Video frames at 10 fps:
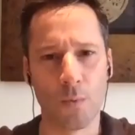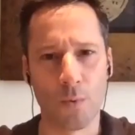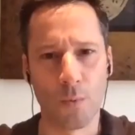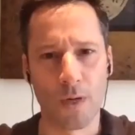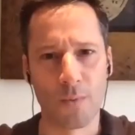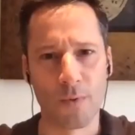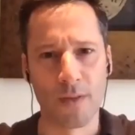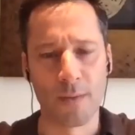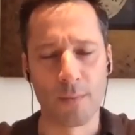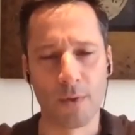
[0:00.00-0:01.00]
were working with
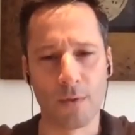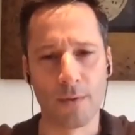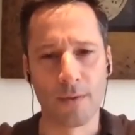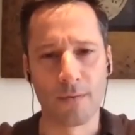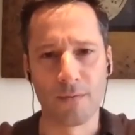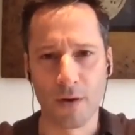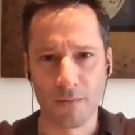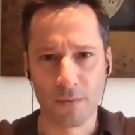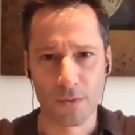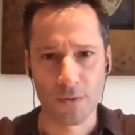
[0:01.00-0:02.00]
them on their
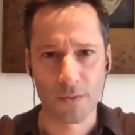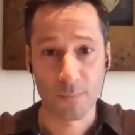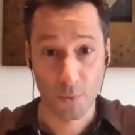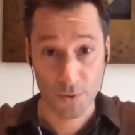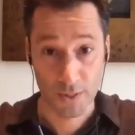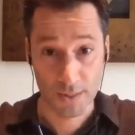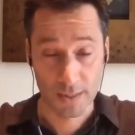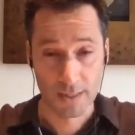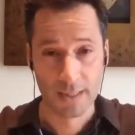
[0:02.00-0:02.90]
Firefox OS project.